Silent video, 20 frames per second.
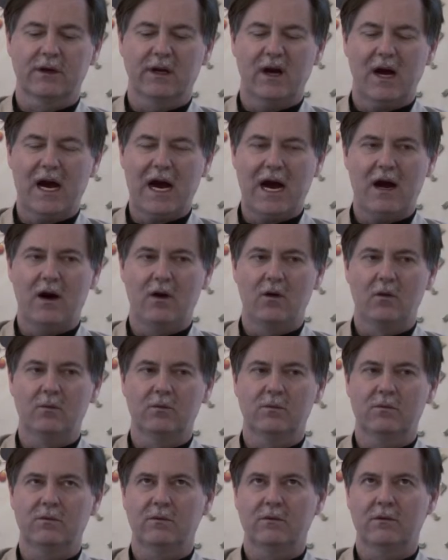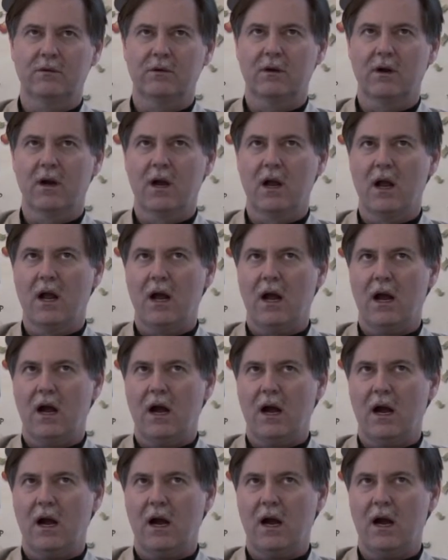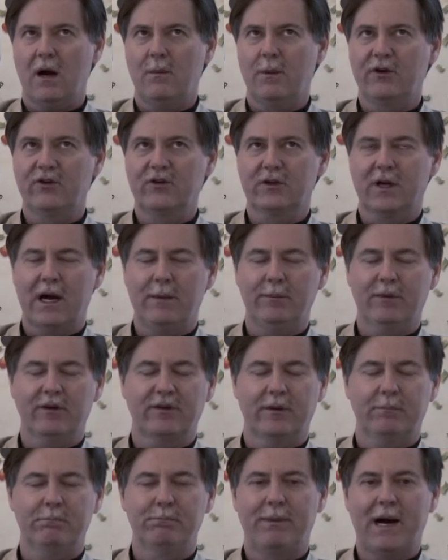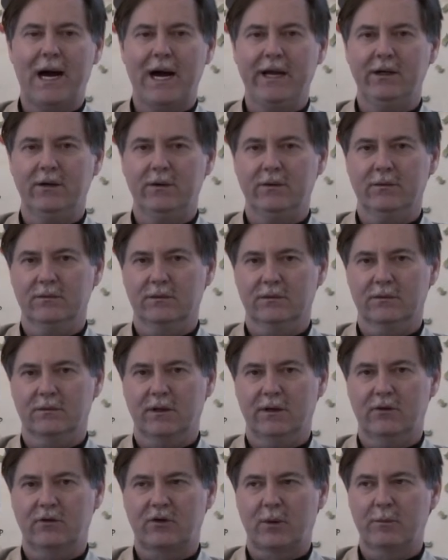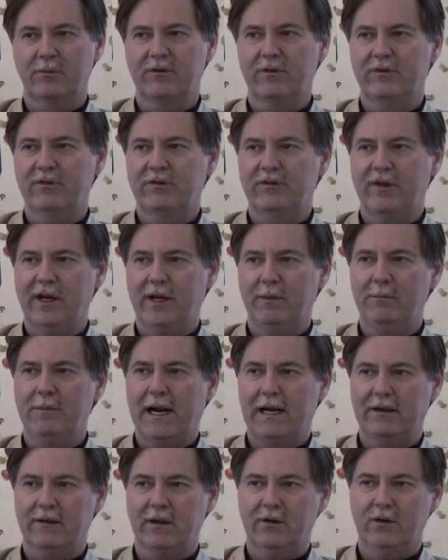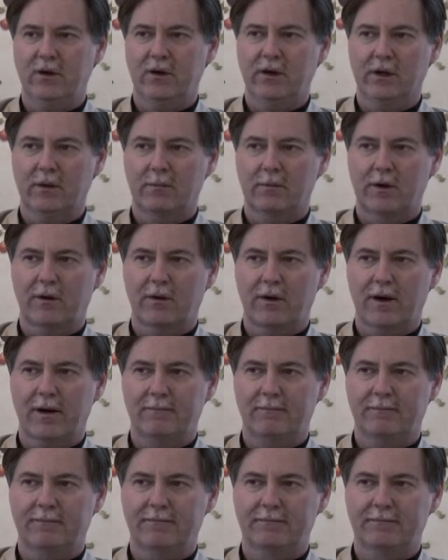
how much time does it buy you in terms of setting back the nuclear program?